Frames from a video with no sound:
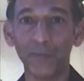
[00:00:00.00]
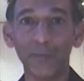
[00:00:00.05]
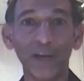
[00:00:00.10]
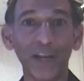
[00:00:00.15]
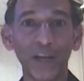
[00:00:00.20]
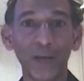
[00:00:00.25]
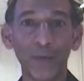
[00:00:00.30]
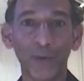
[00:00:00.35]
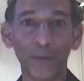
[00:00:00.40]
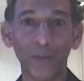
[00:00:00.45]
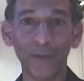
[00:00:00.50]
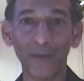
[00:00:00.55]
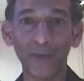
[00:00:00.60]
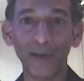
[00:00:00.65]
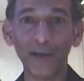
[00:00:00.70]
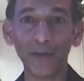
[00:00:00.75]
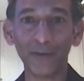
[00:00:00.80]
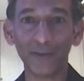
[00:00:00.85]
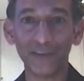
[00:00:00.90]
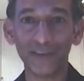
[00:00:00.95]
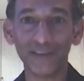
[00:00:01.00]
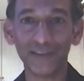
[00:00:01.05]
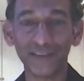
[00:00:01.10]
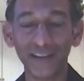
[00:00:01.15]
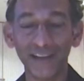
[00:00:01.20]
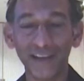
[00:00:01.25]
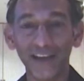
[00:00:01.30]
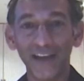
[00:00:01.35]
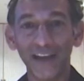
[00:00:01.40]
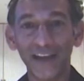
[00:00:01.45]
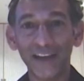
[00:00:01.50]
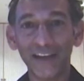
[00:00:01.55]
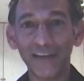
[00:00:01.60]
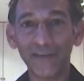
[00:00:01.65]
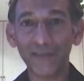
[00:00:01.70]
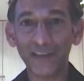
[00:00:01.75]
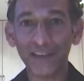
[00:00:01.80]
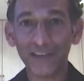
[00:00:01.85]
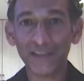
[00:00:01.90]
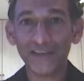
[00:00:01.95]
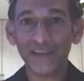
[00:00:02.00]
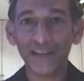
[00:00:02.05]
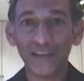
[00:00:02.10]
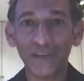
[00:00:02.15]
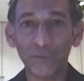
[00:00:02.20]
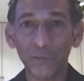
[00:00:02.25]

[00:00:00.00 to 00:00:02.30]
where my mouth is and invest in what I